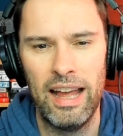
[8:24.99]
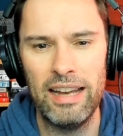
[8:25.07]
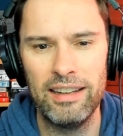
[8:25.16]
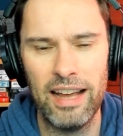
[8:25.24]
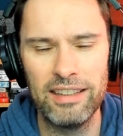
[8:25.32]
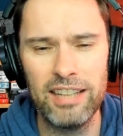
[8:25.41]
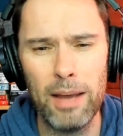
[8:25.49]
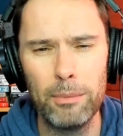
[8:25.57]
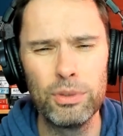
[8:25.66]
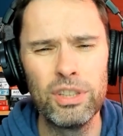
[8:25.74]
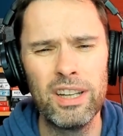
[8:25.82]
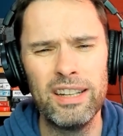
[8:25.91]
And
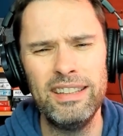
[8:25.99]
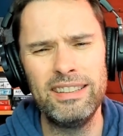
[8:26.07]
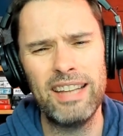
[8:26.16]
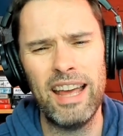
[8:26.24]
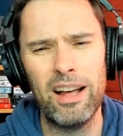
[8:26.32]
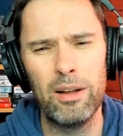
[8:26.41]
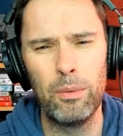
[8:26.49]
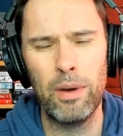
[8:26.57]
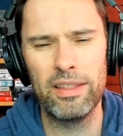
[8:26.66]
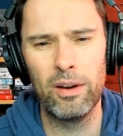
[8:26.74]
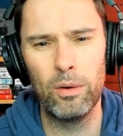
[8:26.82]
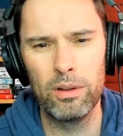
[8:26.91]
time will certainly tell
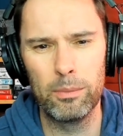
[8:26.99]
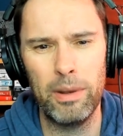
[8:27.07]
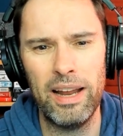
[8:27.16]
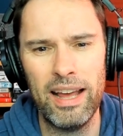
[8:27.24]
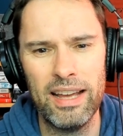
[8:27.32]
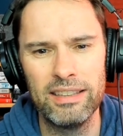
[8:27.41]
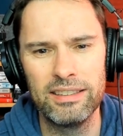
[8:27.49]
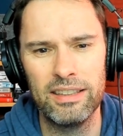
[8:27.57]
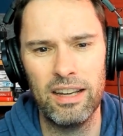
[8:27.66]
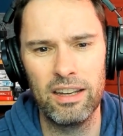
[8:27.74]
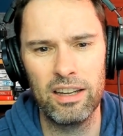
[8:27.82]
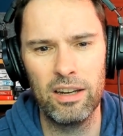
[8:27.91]
whether all the players
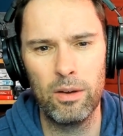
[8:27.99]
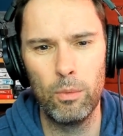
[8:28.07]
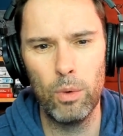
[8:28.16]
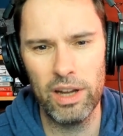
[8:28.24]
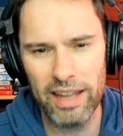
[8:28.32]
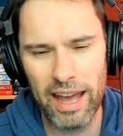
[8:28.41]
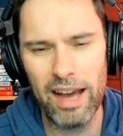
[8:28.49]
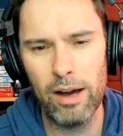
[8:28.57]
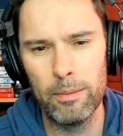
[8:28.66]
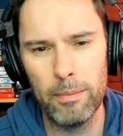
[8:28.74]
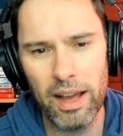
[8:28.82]
are going to work out.